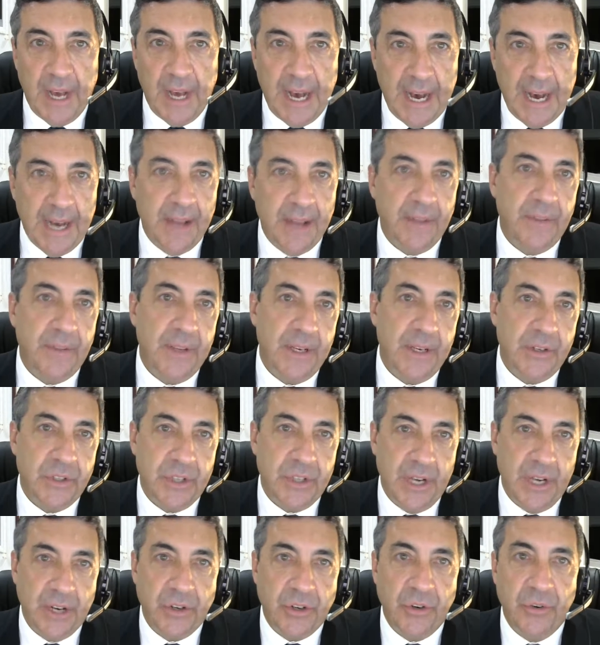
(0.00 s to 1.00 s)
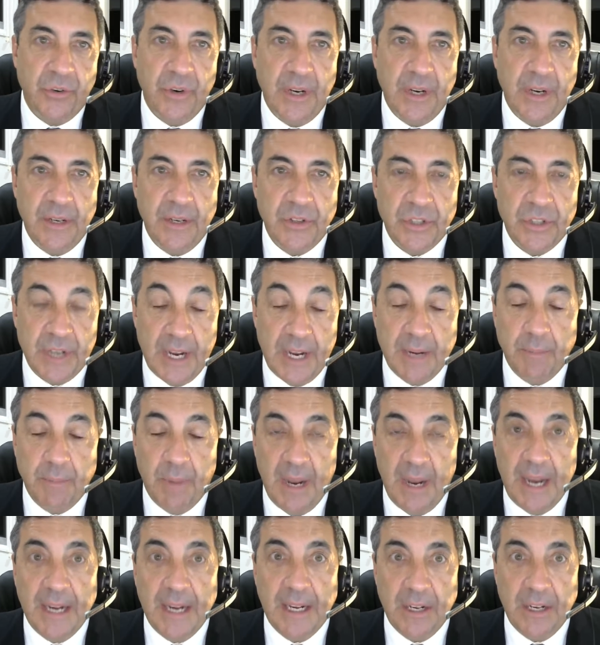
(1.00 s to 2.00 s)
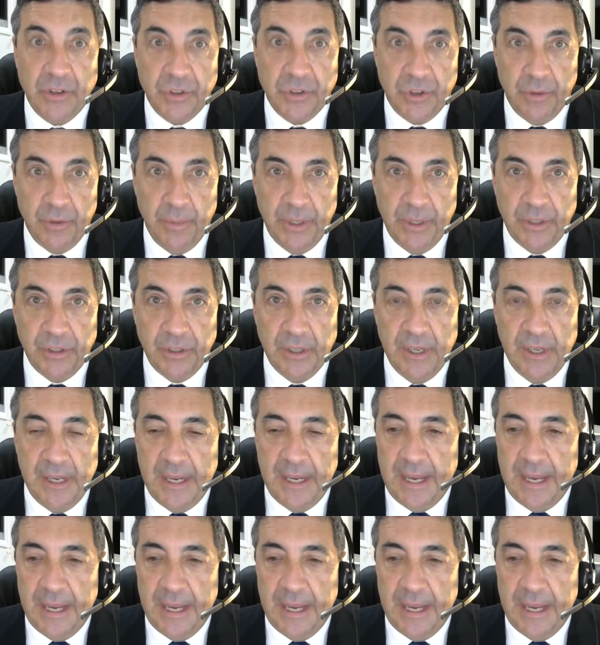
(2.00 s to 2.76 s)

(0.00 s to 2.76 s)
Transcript: are the statutory state planning instruments